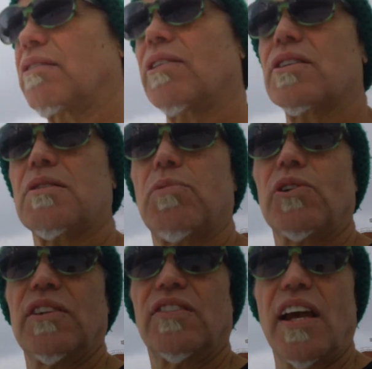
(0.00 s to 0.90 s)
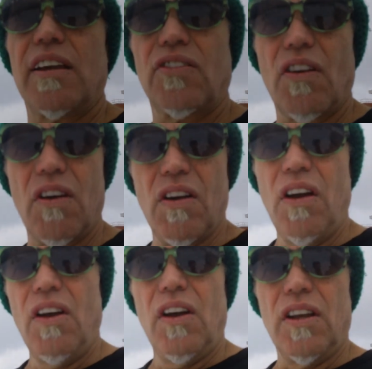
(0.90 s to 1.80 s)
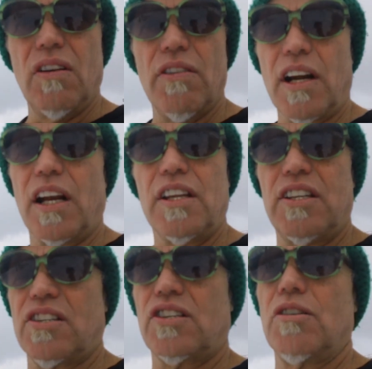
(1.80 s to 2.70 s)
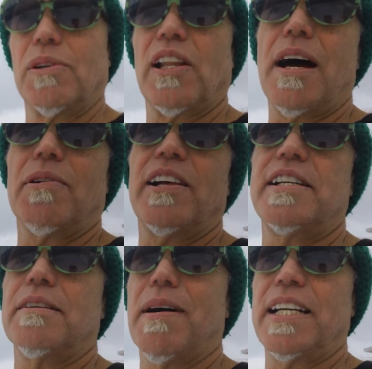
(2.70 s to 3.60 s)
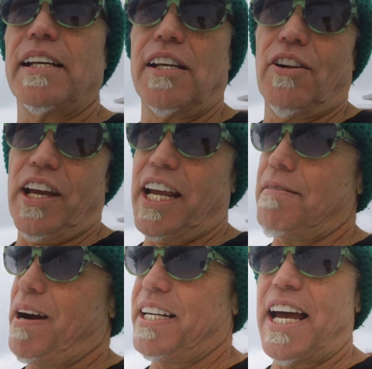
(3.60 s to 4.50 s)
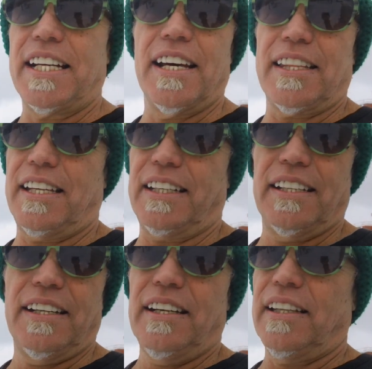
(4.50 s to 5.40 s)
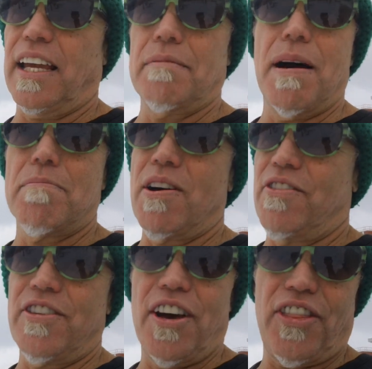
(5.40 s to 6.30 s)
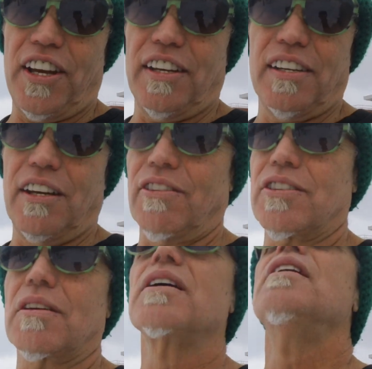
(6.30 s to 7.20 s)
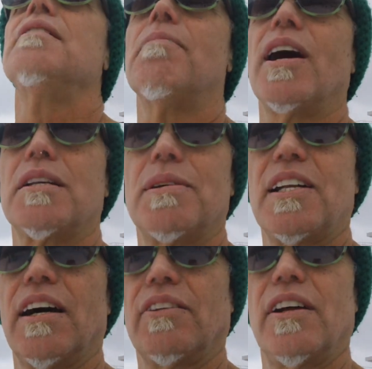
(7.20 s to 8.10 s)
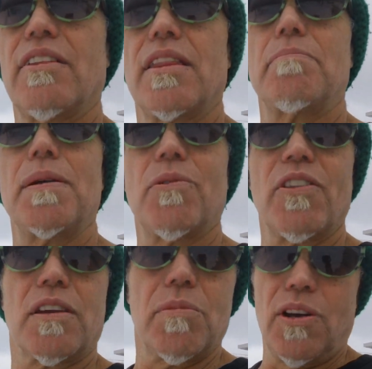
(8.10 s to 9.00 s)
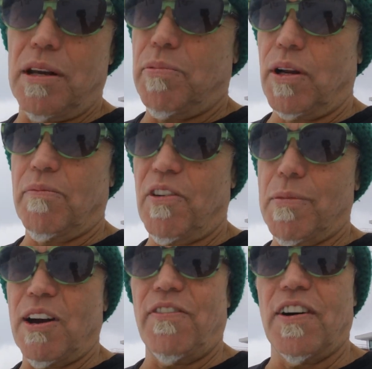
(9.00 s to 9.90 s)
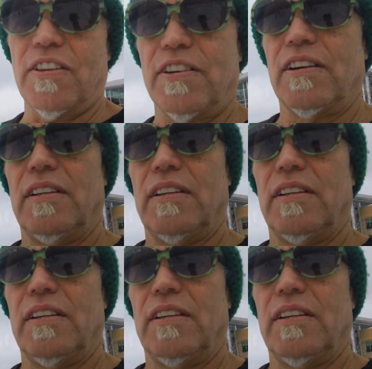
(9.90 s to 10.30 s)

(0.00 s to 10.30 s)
We're going to support these guys. You know, they're not going to just human lab like I did my dad. You know, they gave my dad nothing. They gave my mother nothing. You know, there's a monument down there that the people of the community put up for my father.